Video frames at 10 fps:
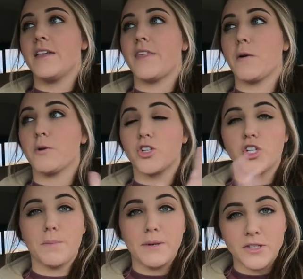they will
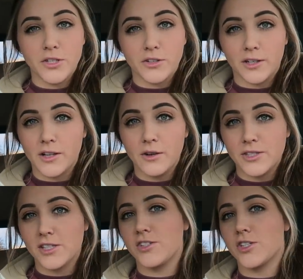ship it to your
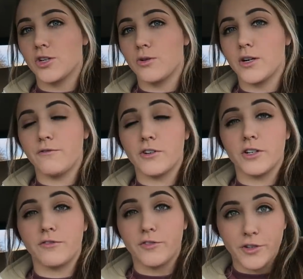closest store
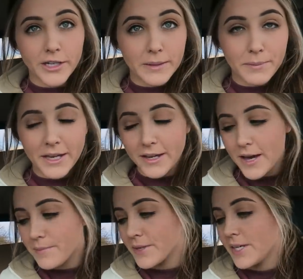for free
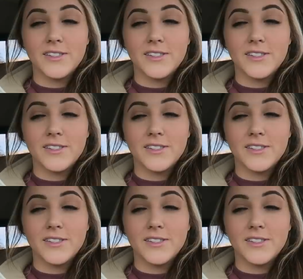pickup.